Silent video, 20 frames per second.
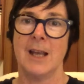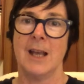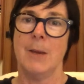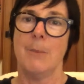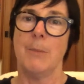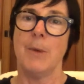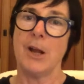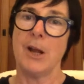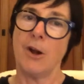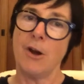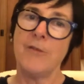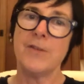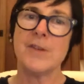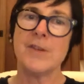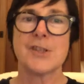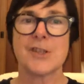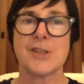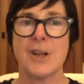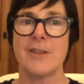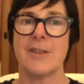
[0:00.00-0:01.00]
My
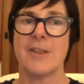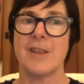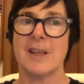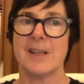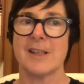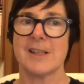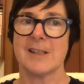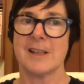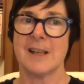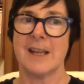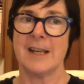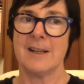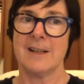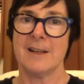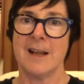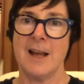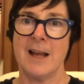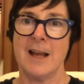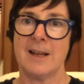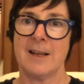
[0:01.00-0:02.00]
office don't think it's leader
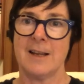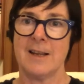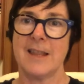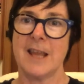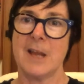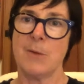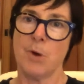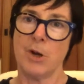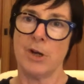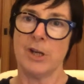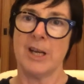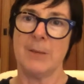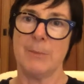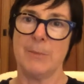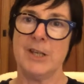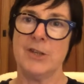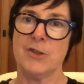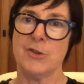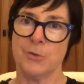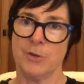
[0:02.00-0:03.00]
like. They won't let
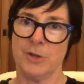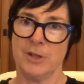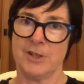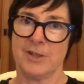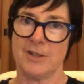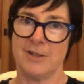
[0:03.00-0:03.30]
me do it.